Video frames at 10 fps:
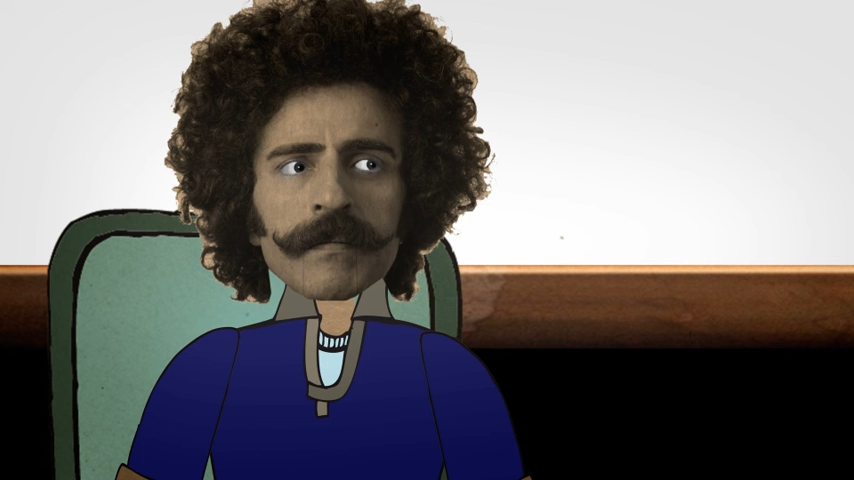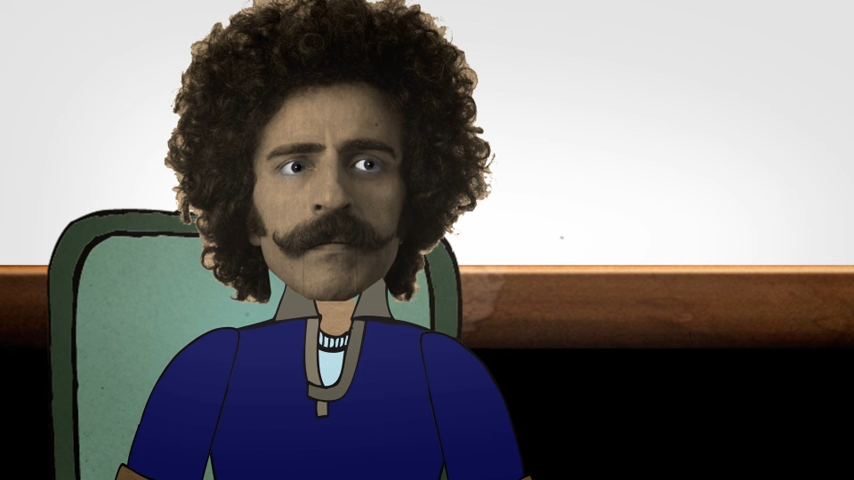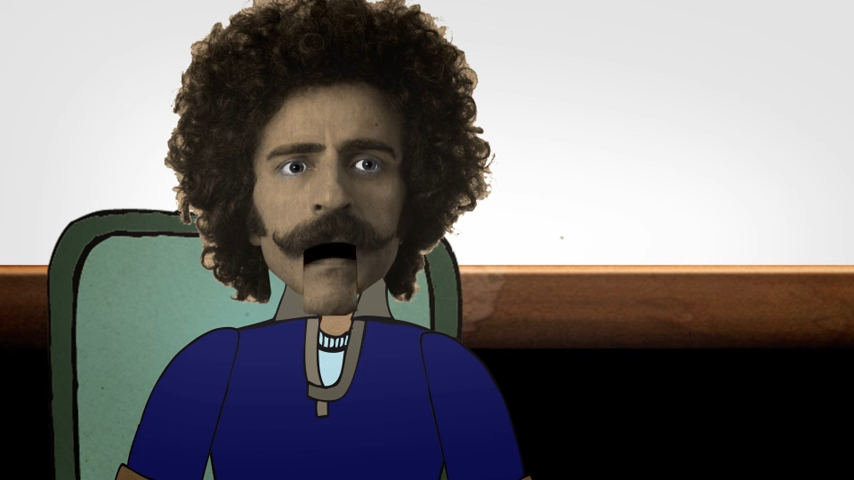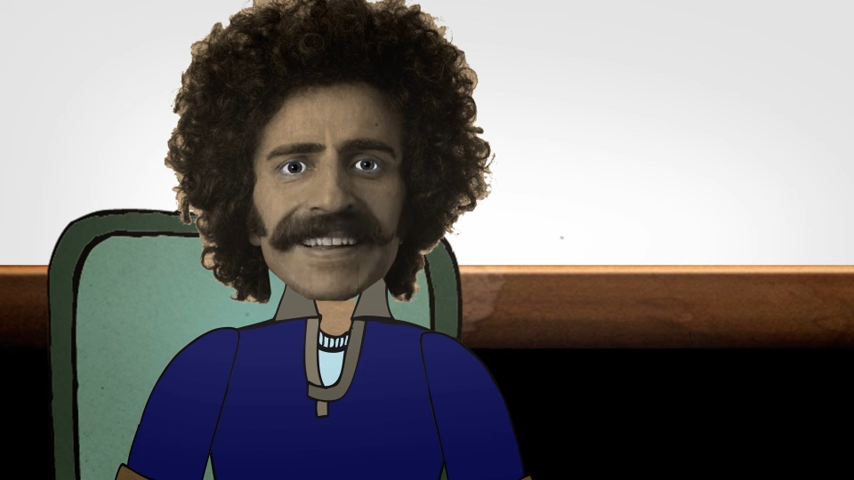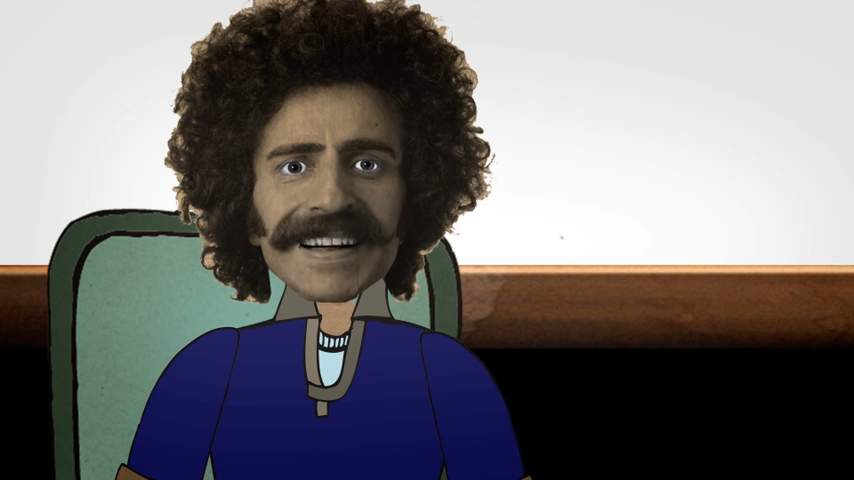
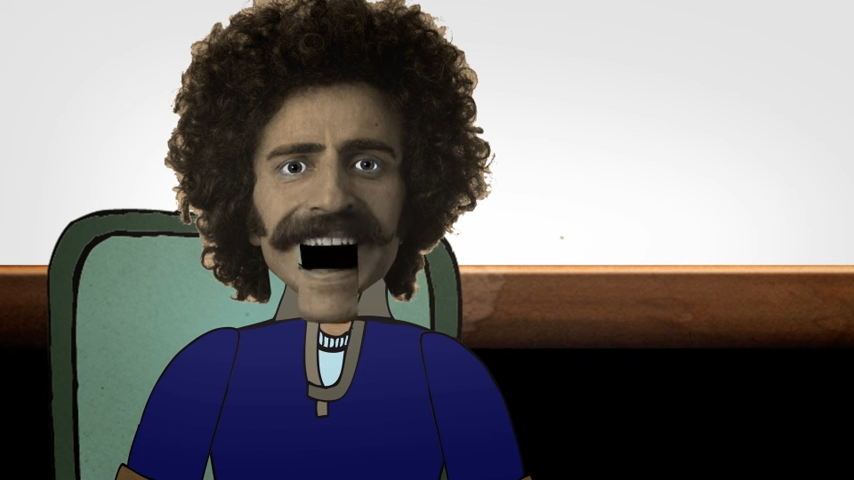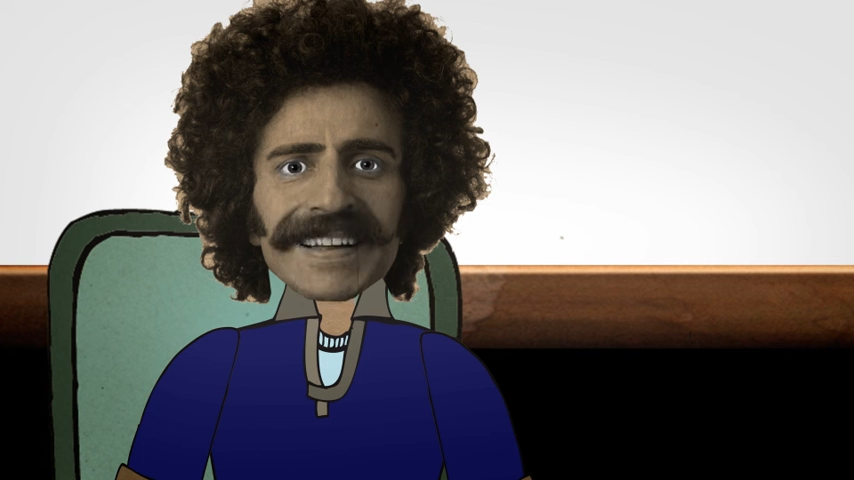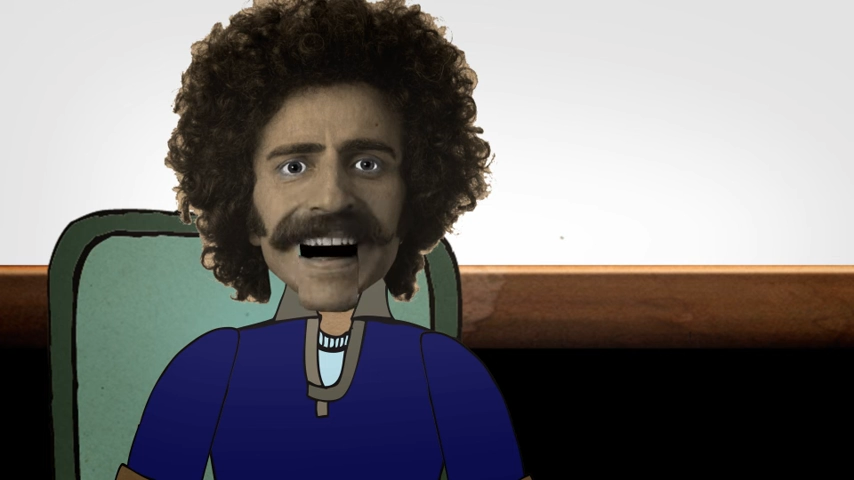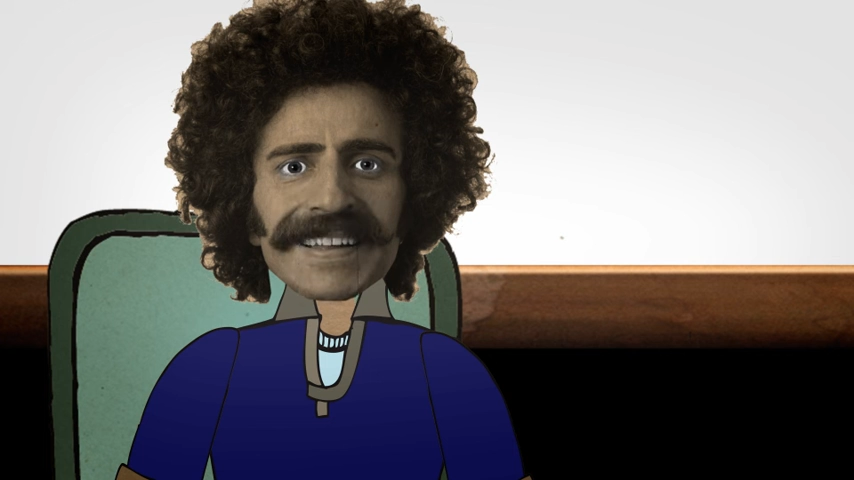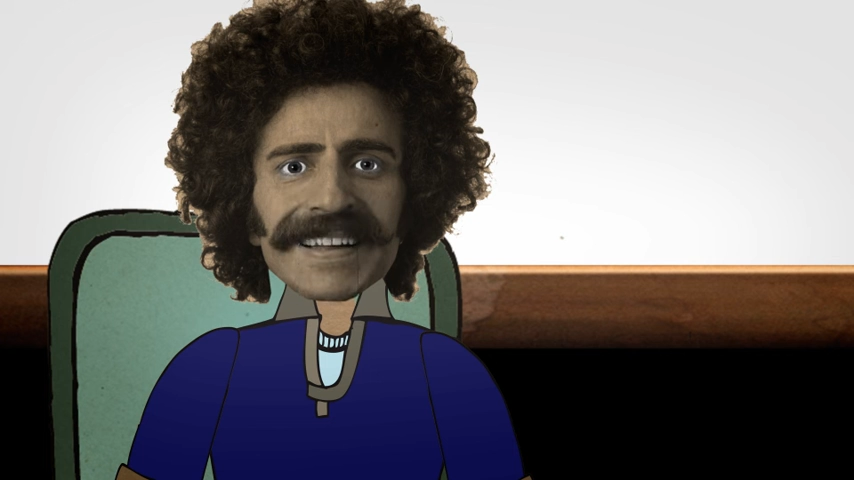the
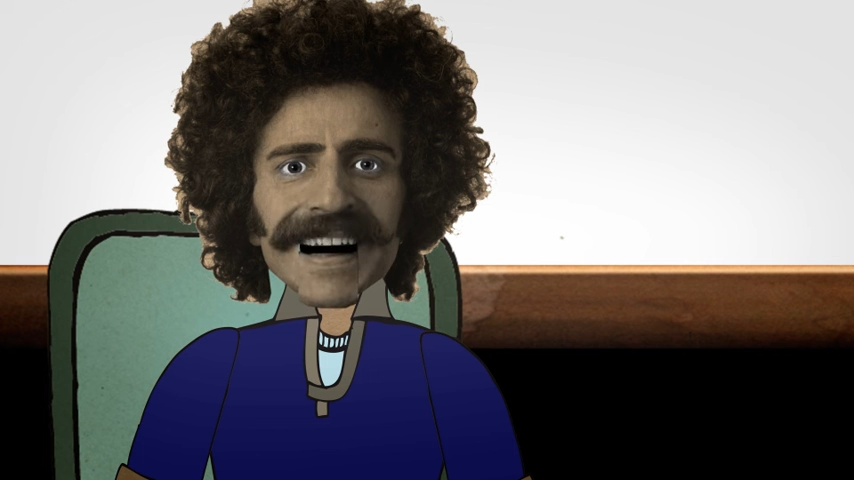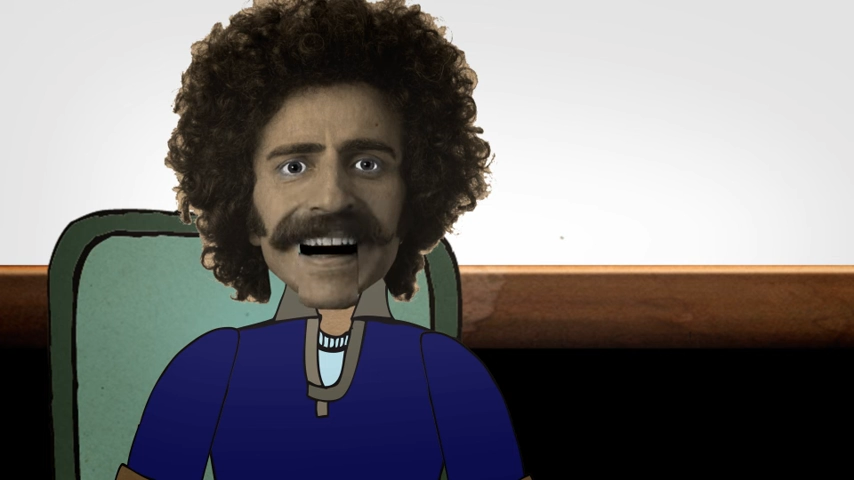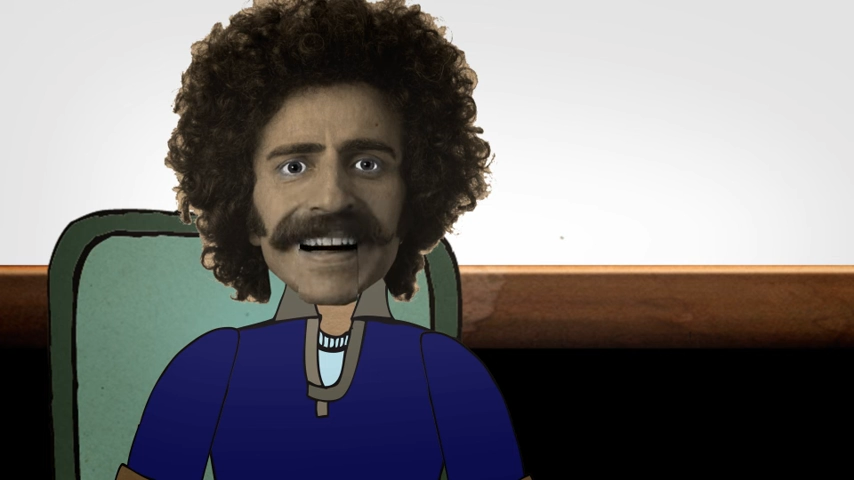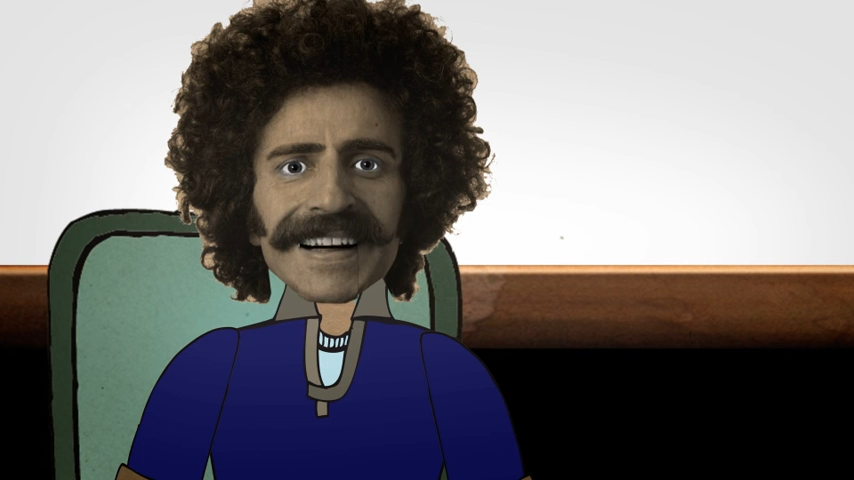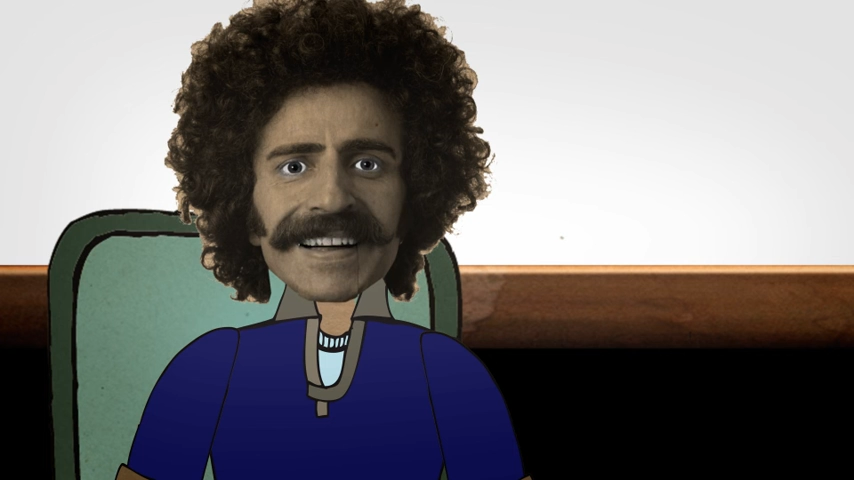
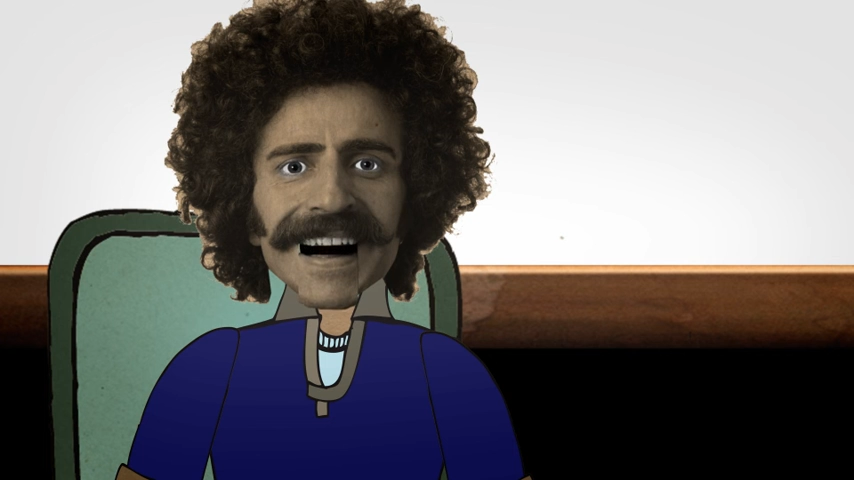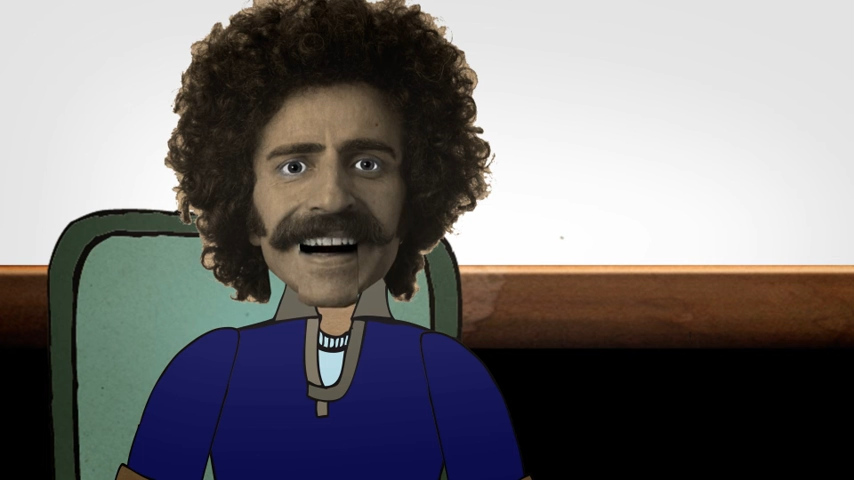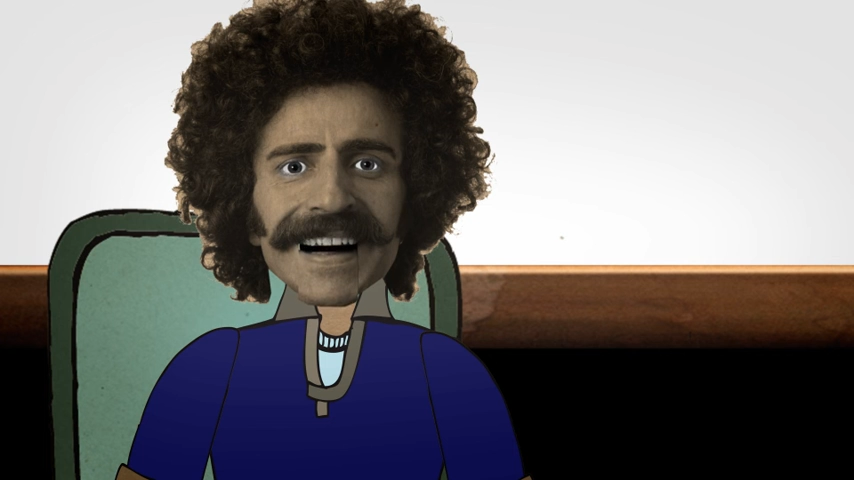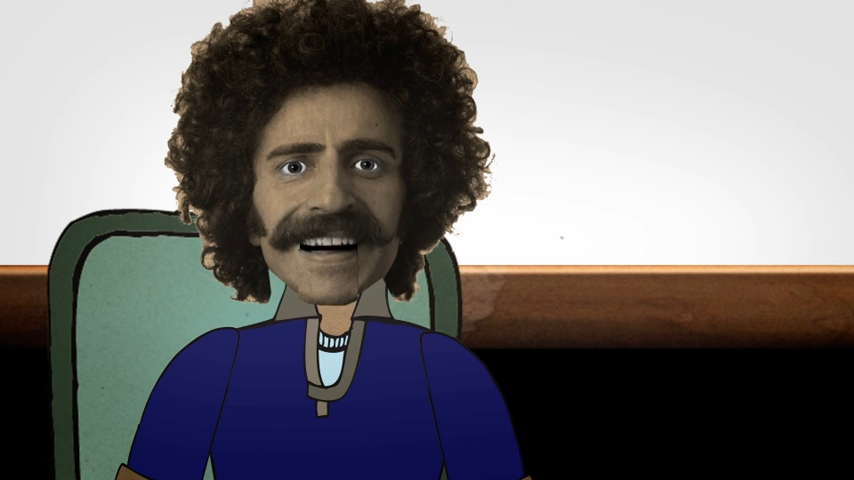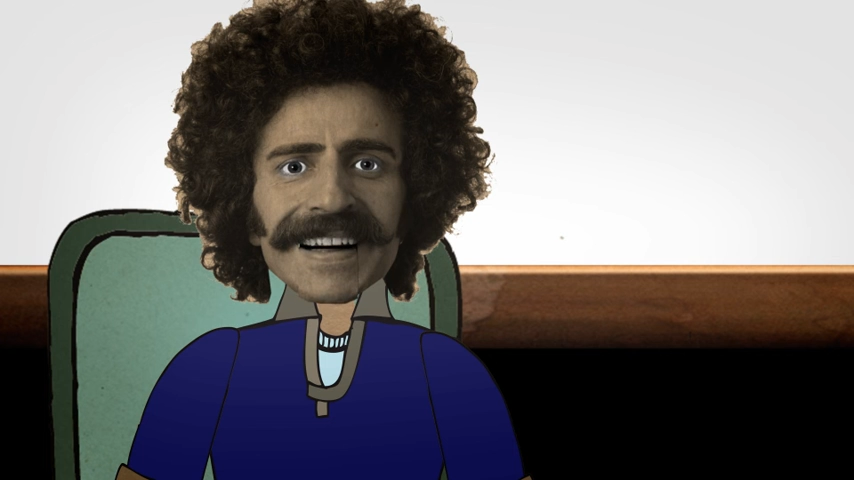
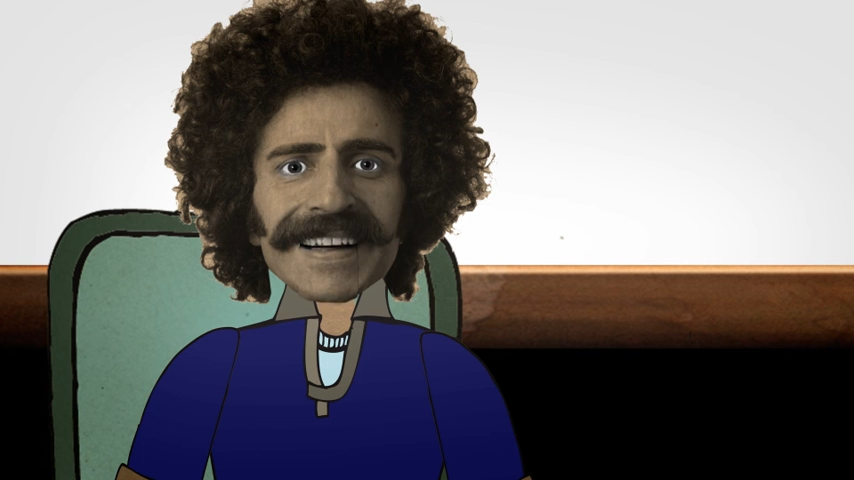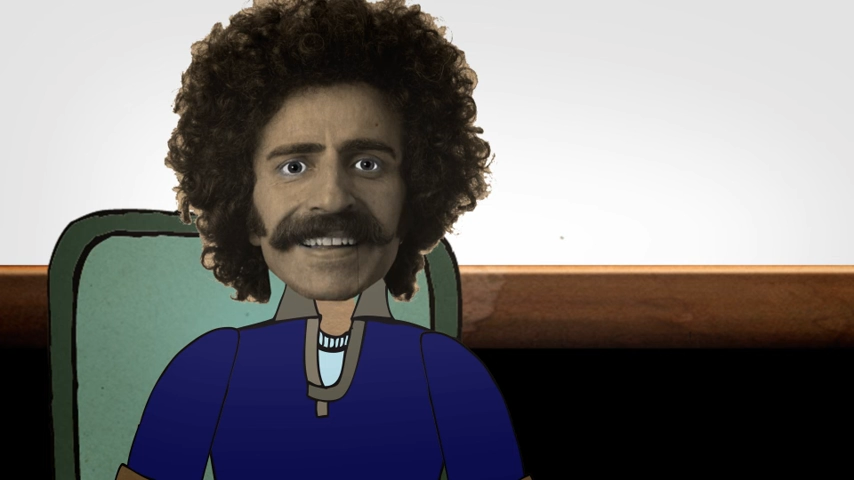cafetorium.